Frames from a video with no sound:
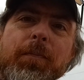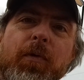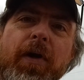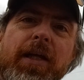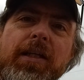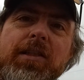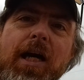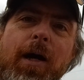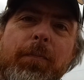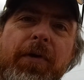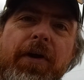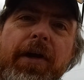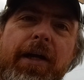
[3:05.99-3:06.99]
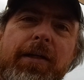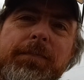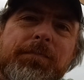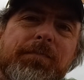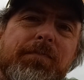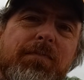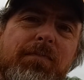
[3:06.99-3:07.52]
around the top area,
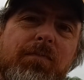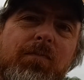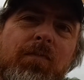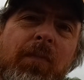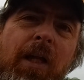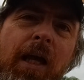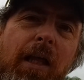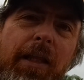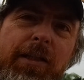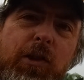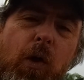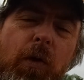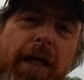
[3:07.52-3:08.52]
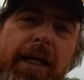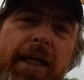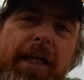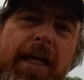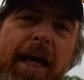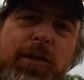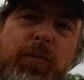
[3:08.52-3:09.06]
that don't get
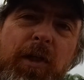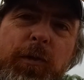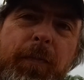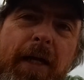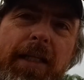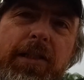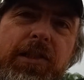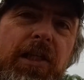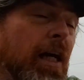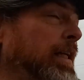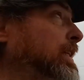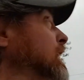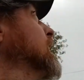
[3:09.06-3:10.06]
hit as much by the sun,